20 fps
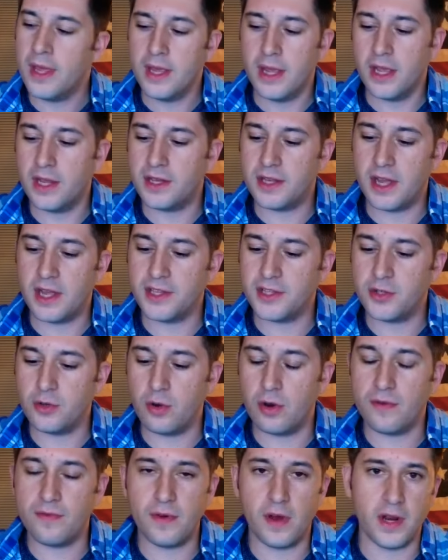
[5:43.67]
it does do
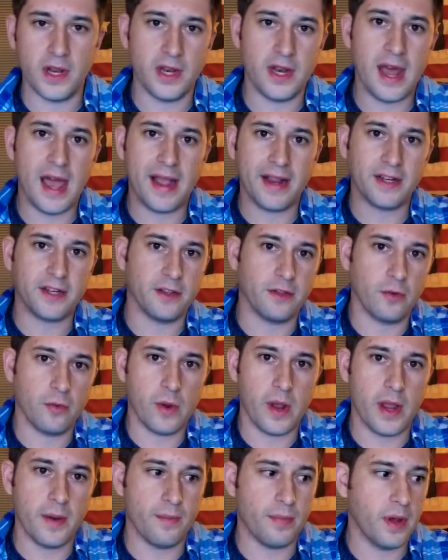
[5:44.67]
a funny knock to the
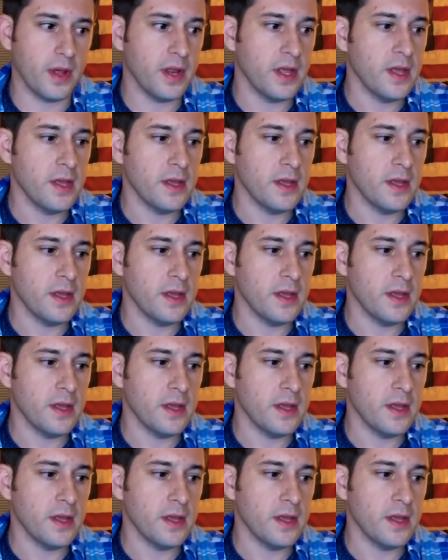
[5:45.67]
right. But,